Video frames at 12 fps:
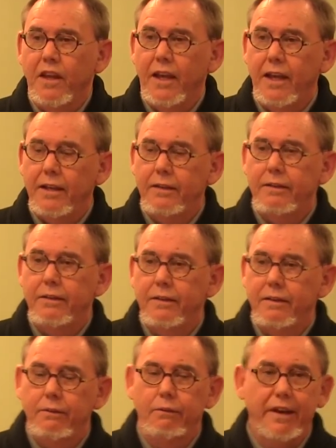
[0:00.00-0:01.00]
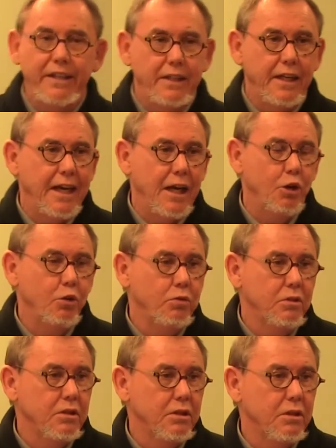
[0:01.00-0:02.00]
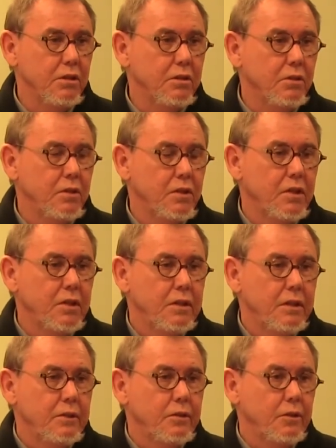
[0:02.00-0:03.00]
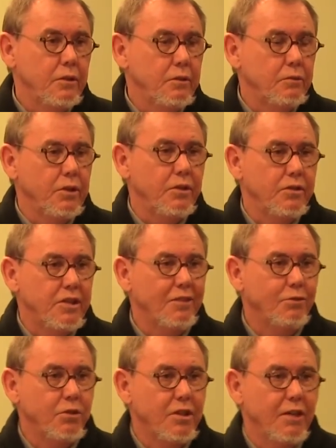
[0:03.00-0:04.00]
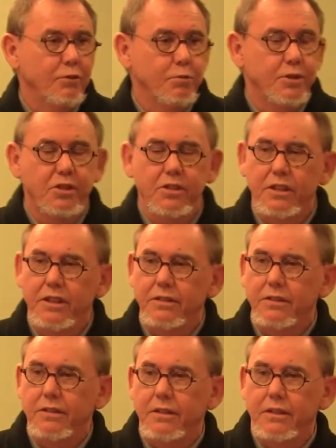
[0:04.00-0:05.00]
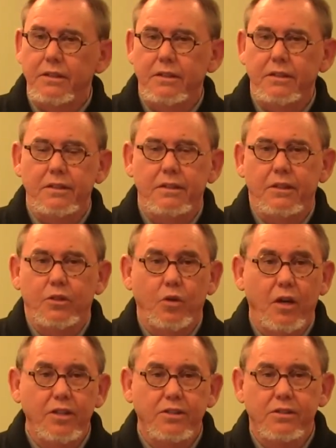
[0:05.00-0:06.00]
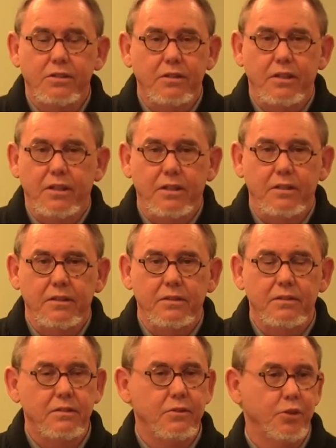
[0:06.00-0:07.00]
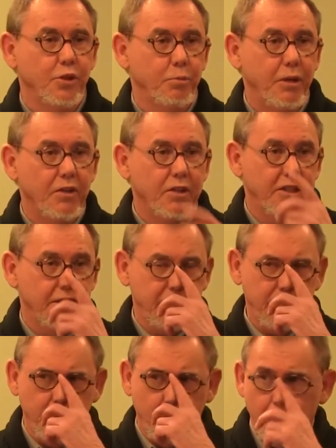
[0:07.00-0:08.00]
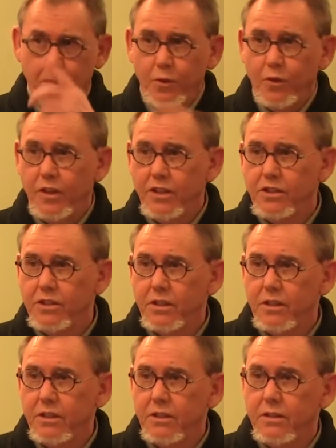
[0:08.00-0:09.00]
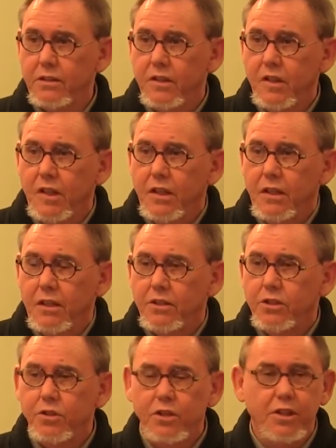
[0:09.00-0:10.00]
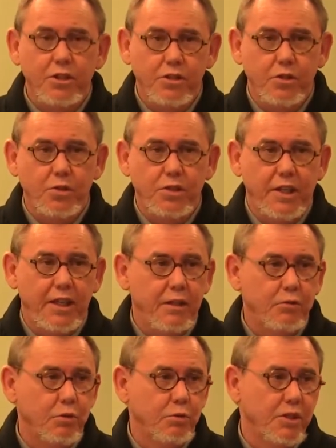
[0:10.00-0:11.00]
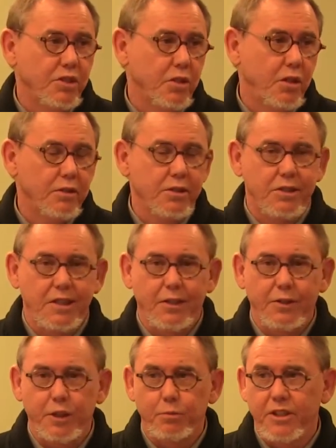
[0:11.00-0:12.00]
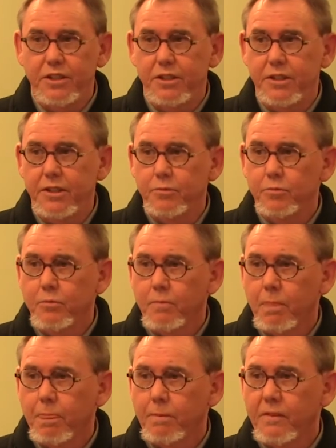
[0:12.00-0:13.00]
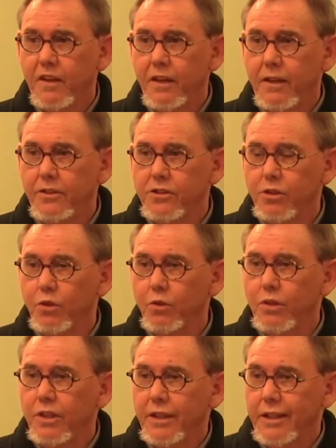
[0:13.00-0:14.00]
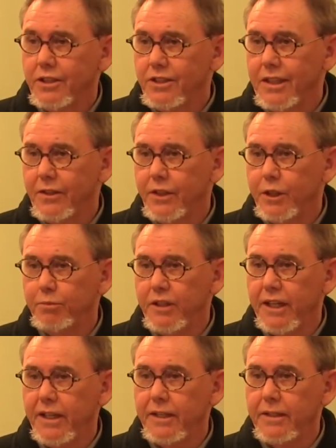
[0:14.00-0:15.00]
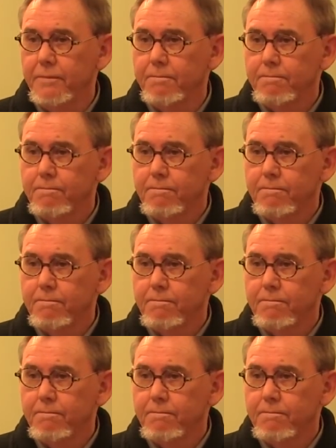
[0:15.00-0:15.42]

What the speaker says: And right now, with several governments across North America, this is usually associated with what's called austerity budgeting and austerity planning.